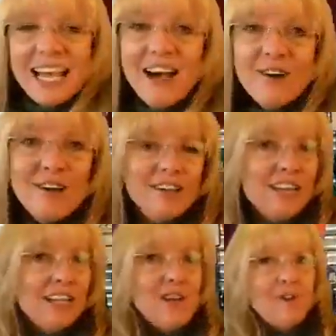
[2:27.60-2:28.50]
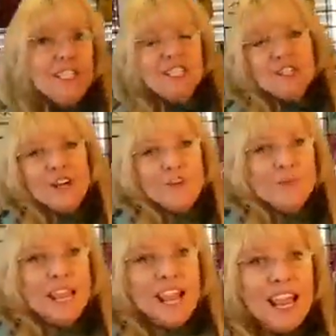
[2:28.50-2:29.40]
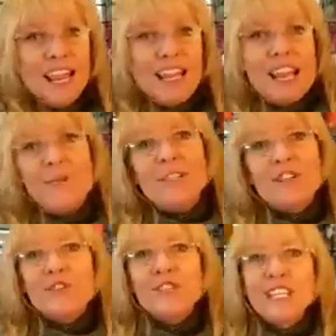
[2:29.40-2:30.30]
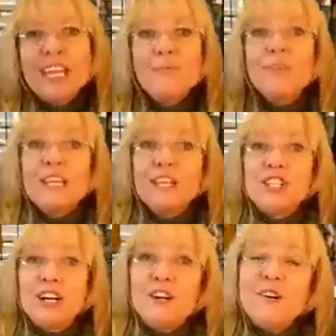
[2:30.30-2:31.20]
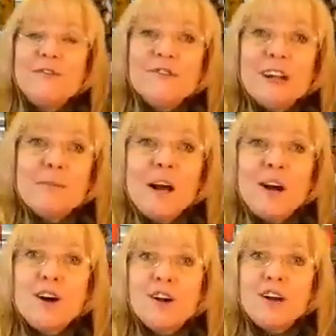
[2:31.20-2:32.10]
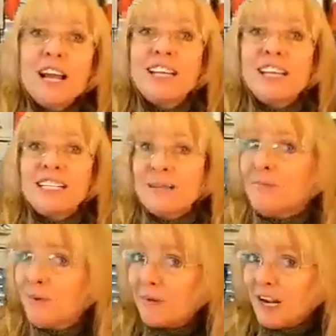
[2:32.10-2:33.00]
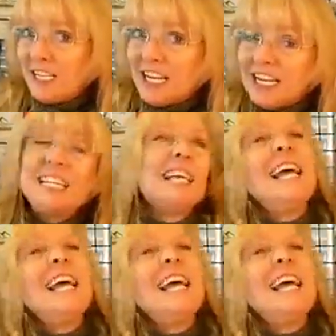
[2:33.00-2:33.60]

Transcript: This cowl, no, it's a shawl. And it was our sea breeze shawl from our December project.